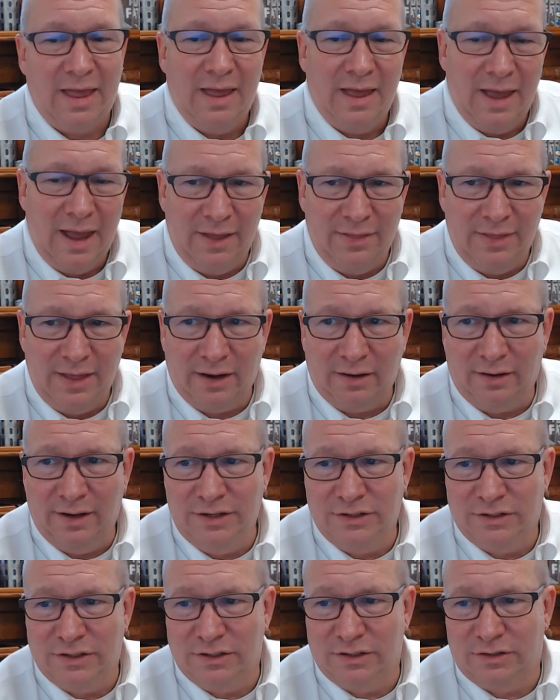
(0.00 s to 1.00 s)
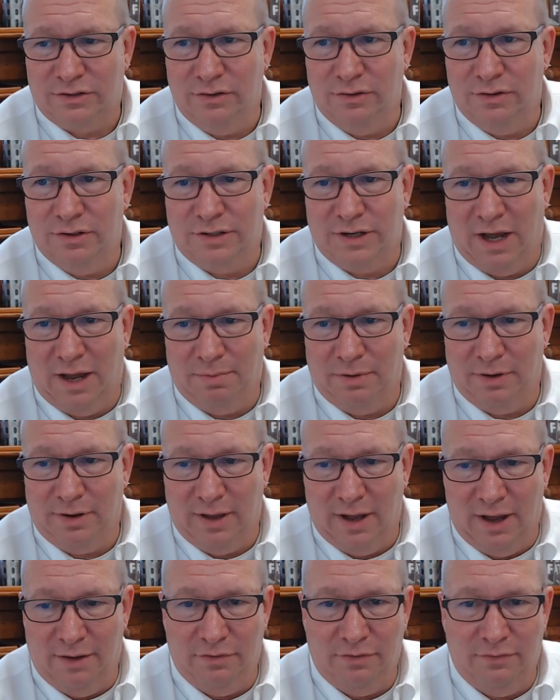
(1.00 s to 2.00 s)
And that leads us to the topic
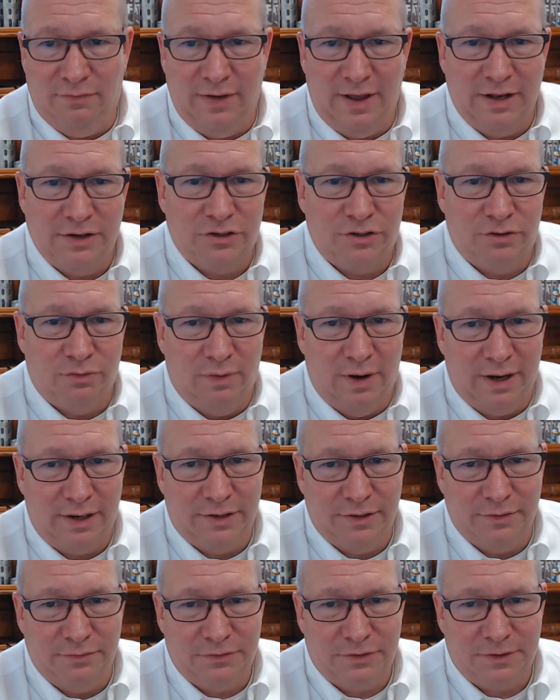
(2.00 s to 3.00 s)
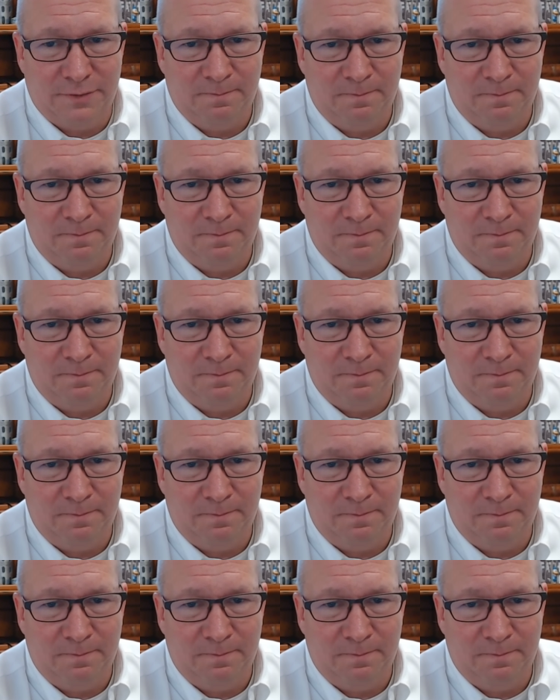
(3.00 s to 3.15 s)
of advanced directives.